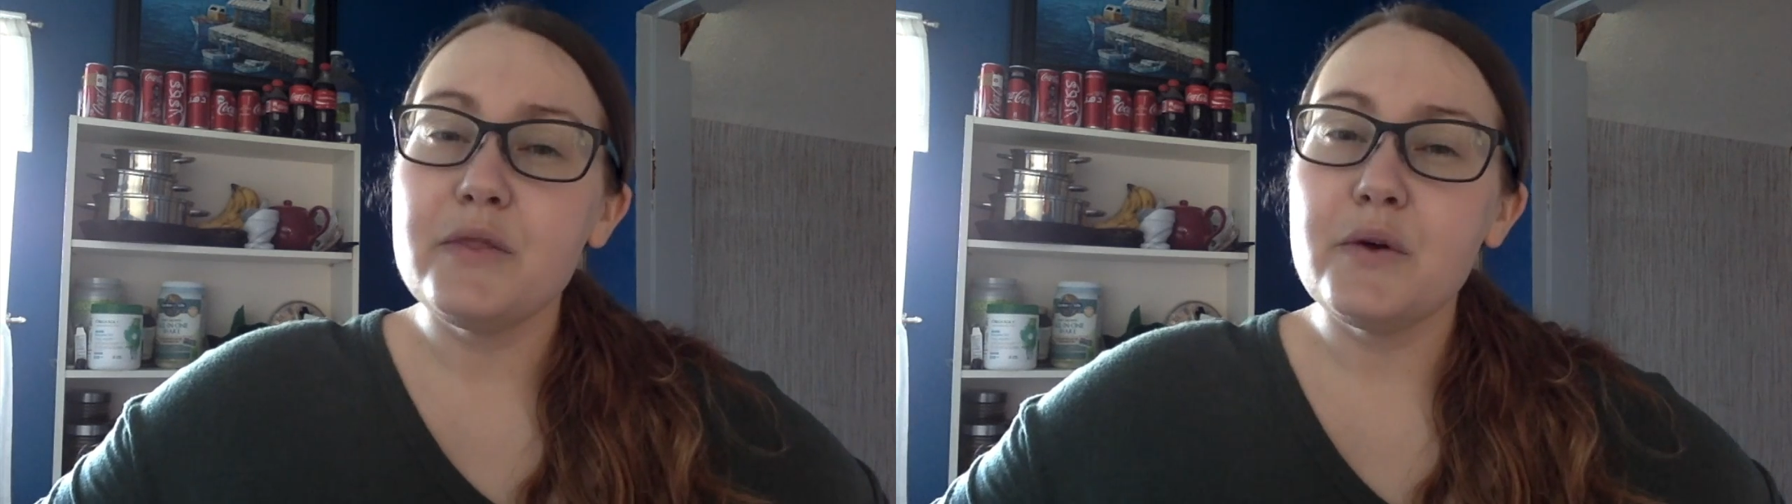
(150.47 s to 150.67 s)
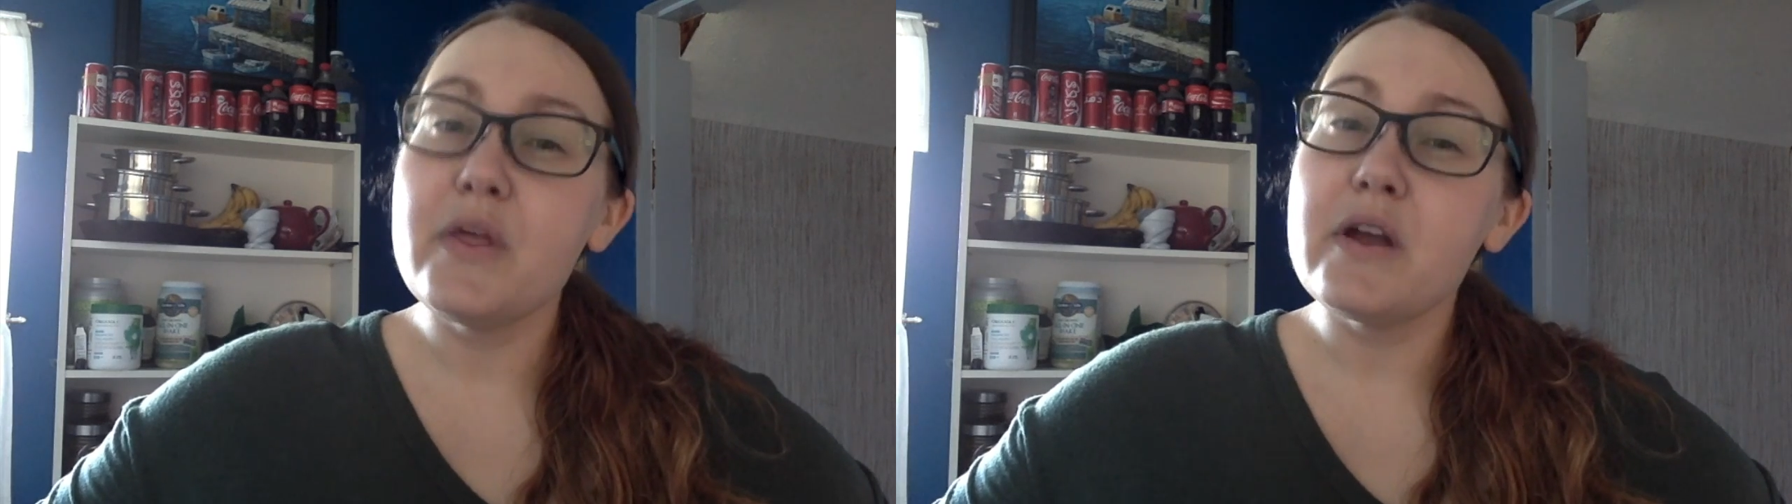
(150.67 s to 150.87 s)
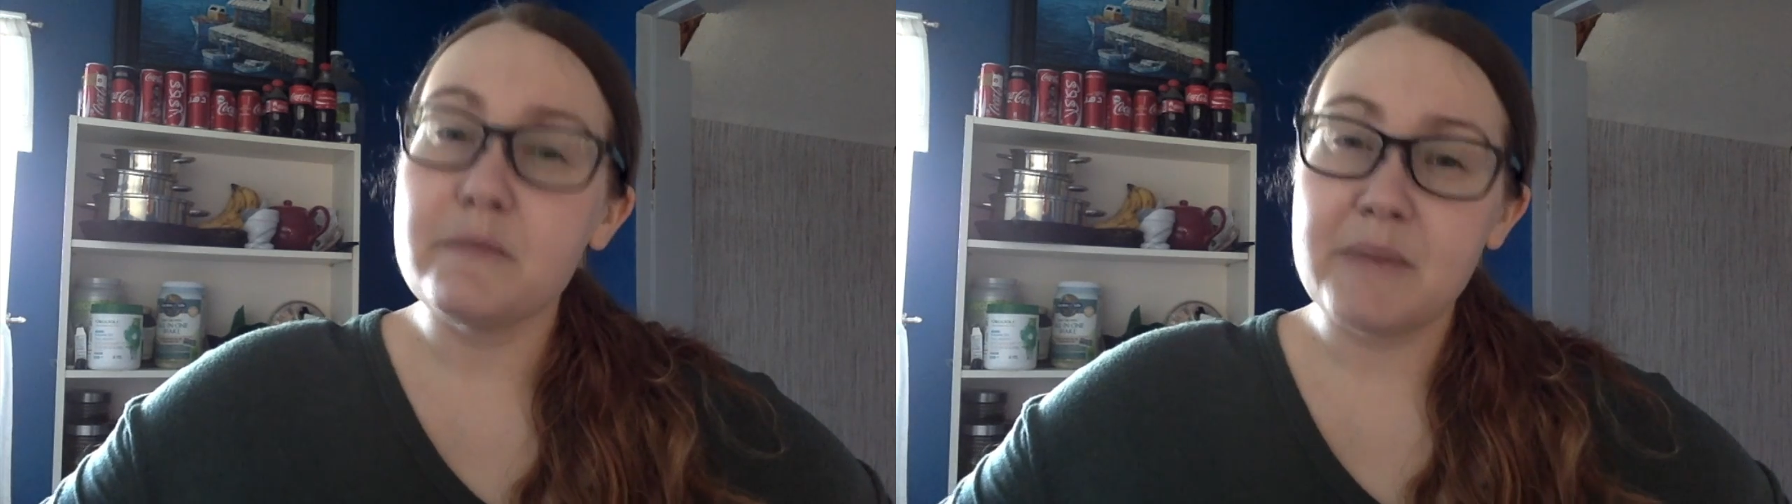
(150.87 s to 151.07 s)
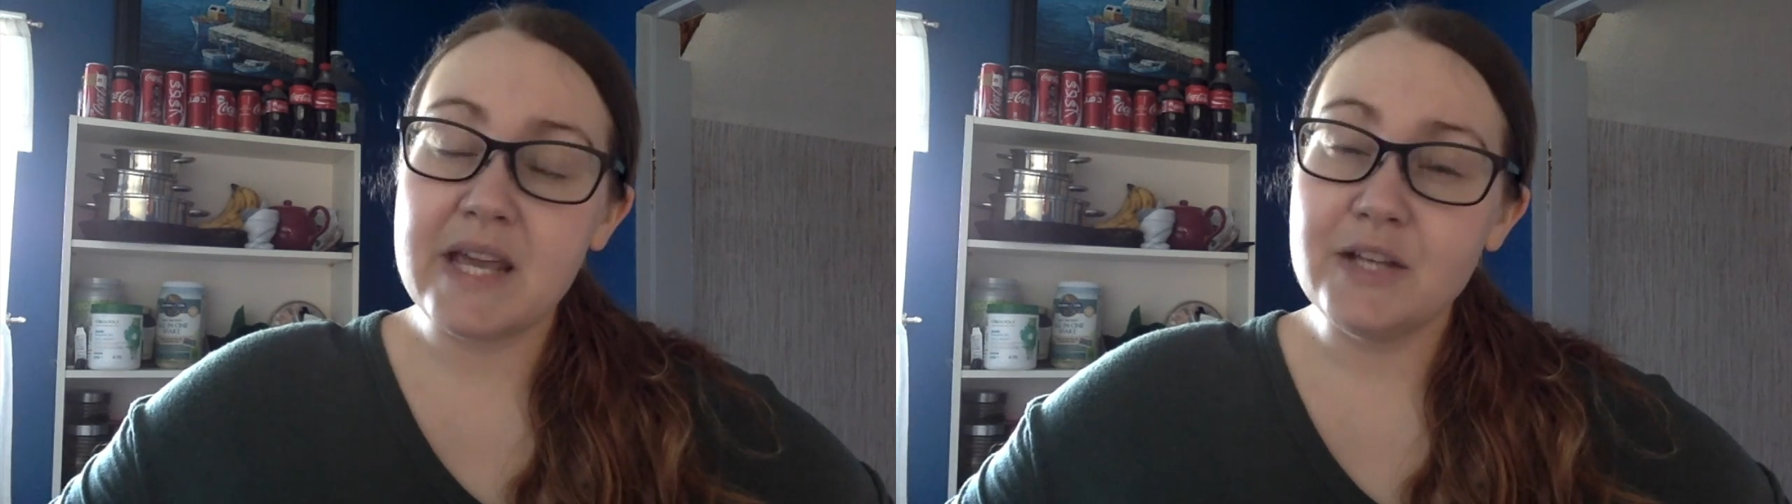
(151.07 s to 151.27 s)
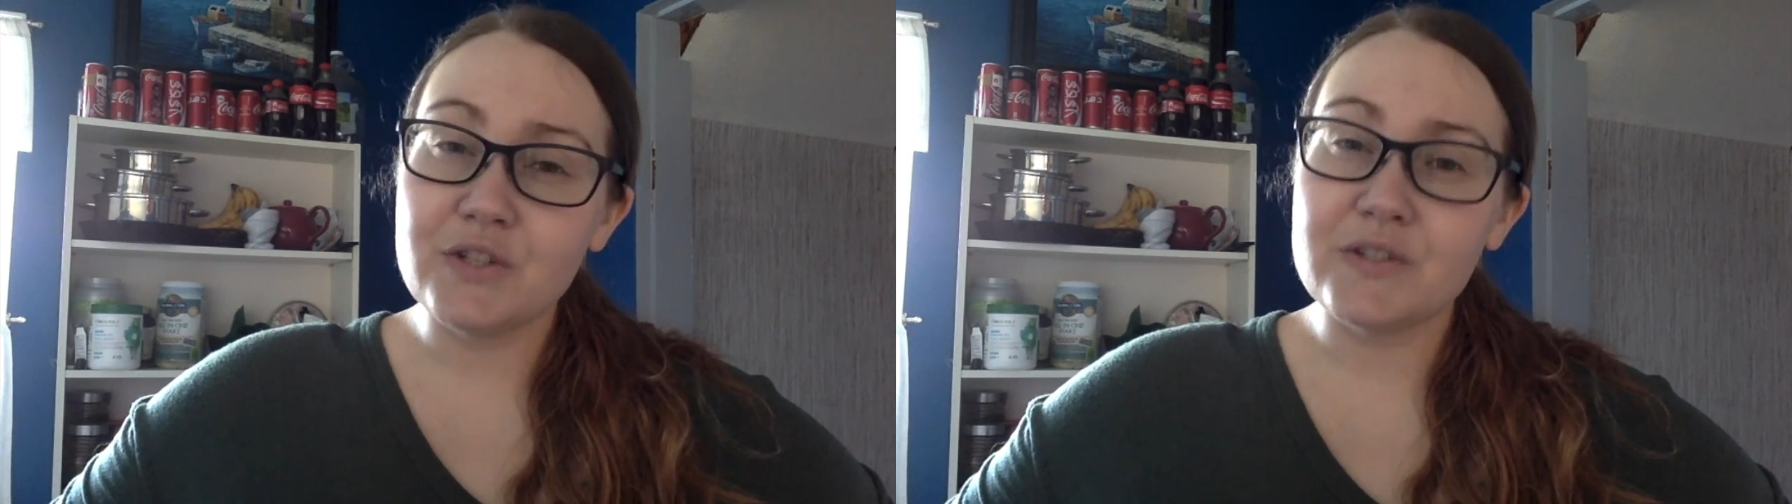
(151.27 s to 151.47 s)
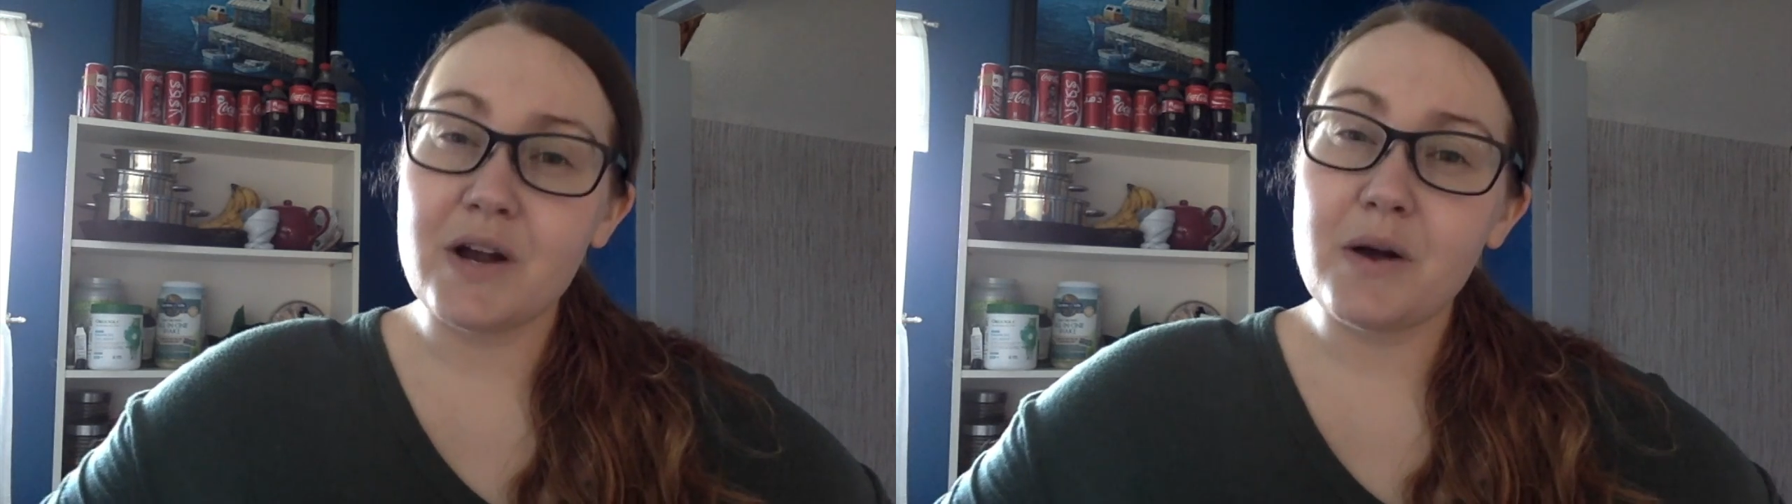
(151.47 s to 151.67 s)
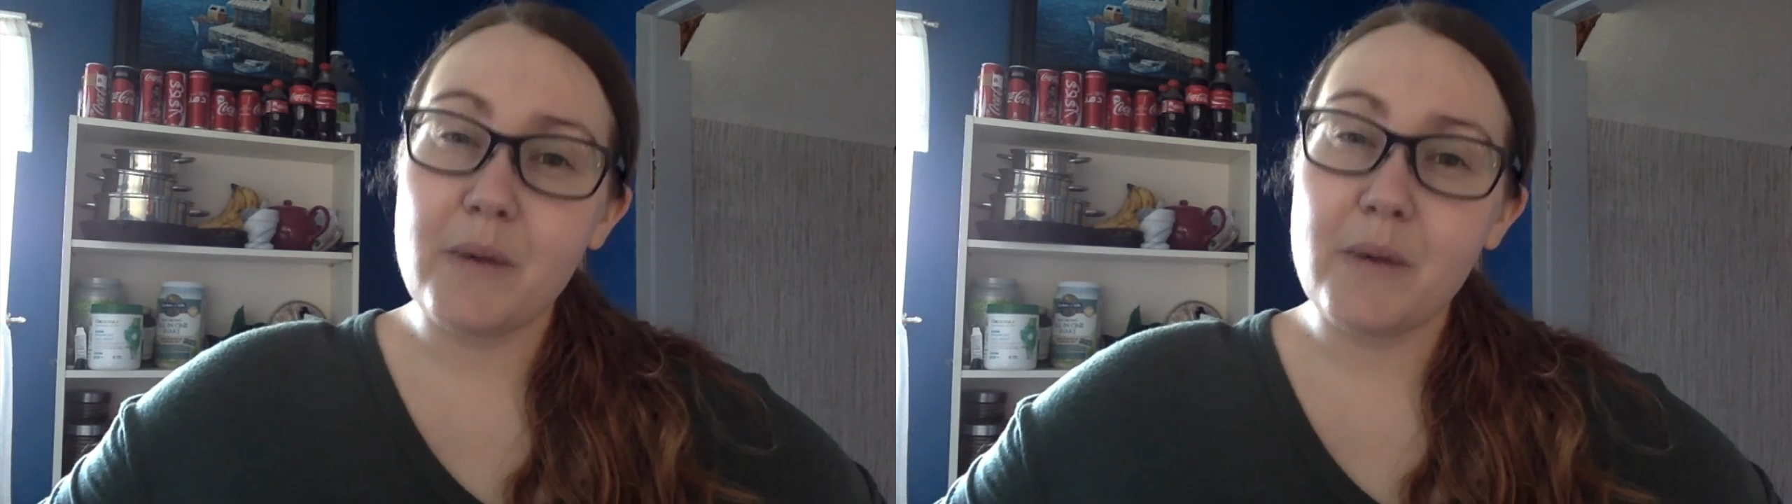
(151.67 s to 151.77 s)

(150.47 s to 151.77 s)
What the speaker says: though their pH is not